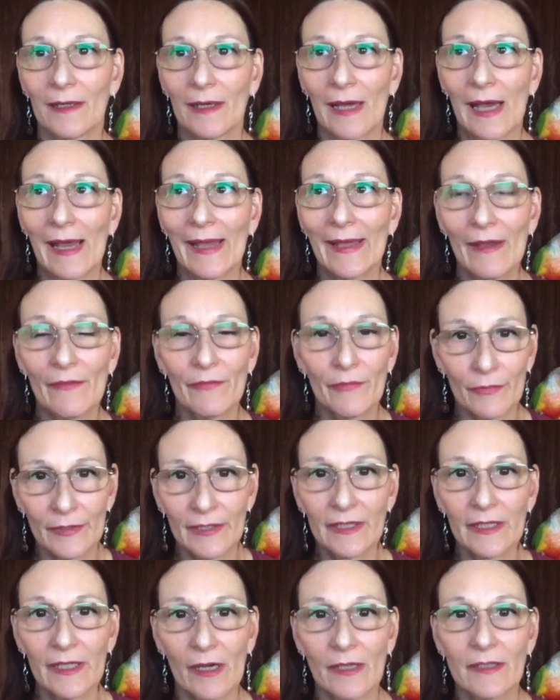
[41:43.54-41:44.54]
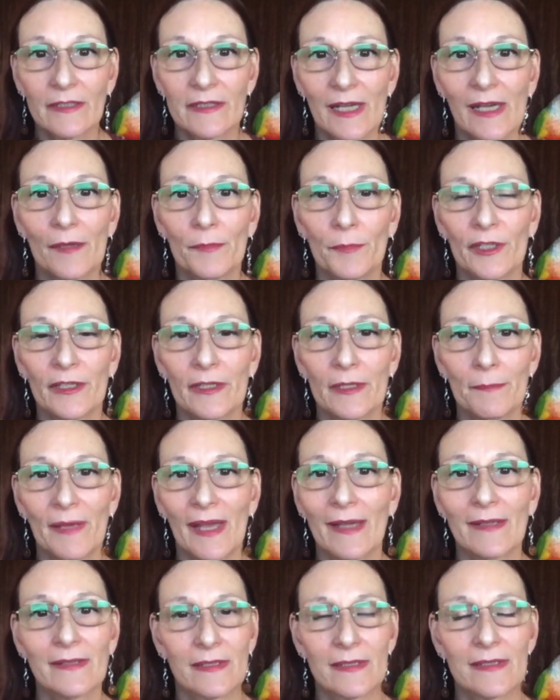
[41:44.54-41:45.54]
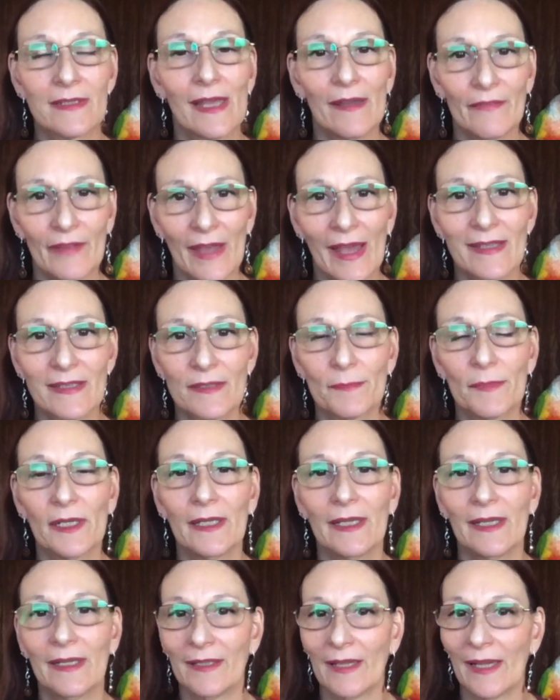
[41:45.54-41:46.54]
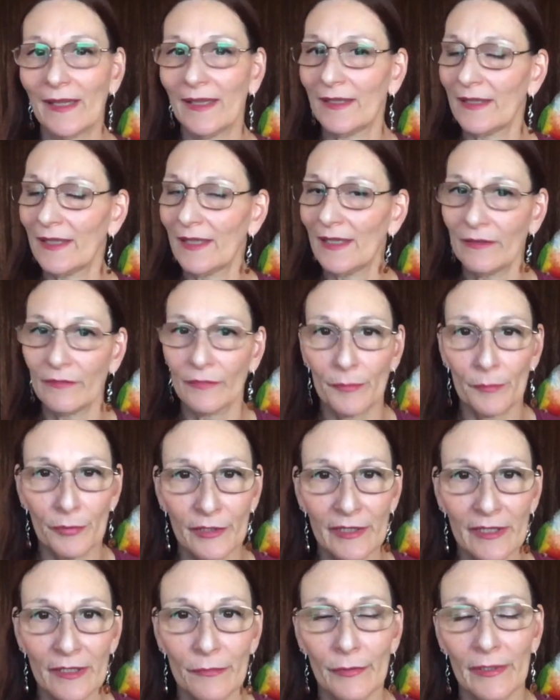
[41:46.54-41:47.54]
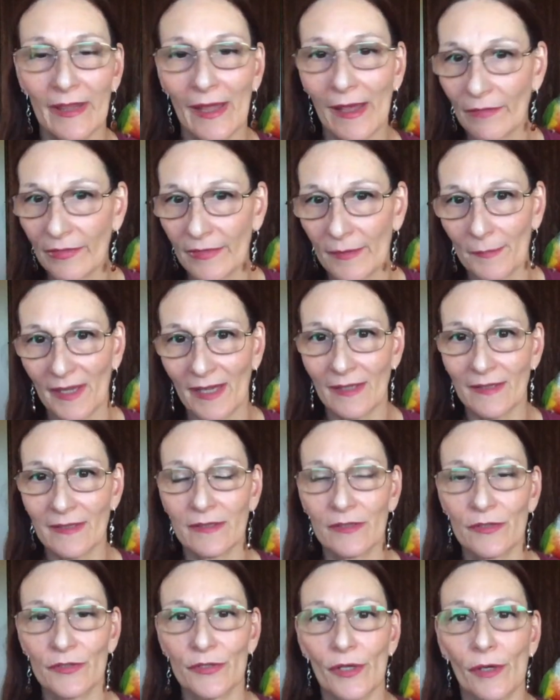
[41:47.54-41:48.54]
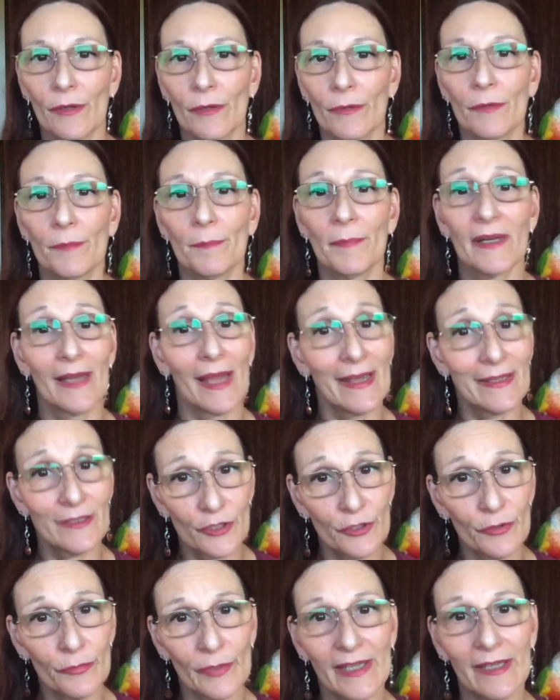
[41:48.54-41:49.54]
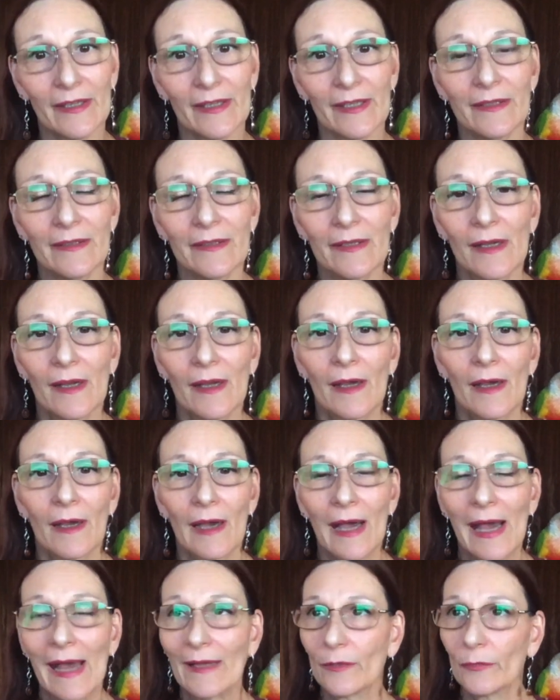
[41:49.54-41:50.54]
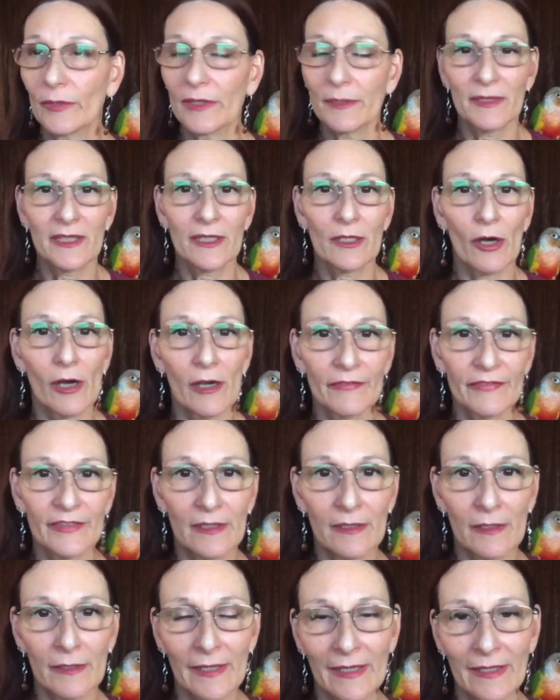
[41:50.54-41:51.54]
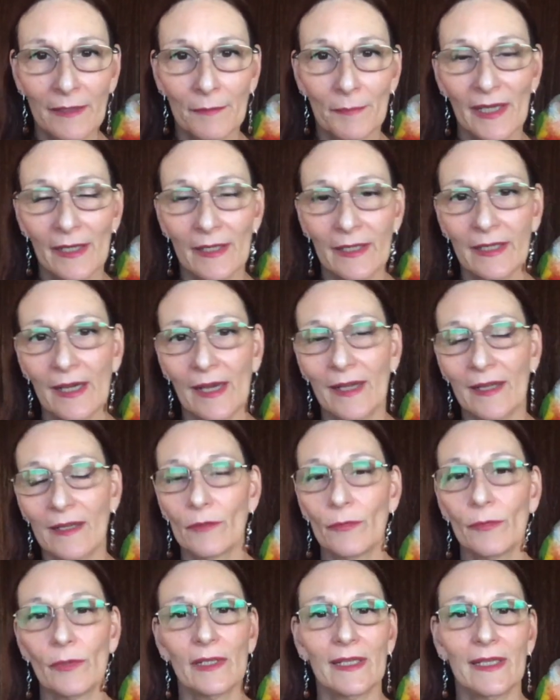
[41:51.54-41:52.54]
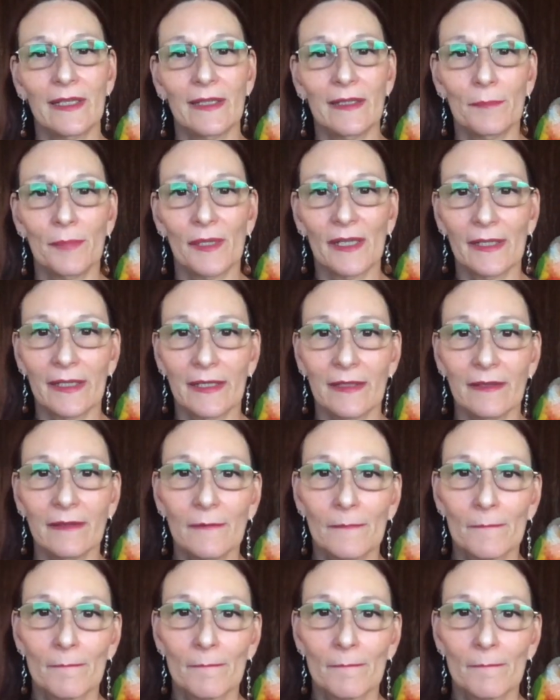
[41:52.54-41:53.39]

I have a really hard time wearing a mask because I have asthma and I can't even breathe without the mask. So, but I do wear it. I don't want to be coughing on anybody. I don't want anybody,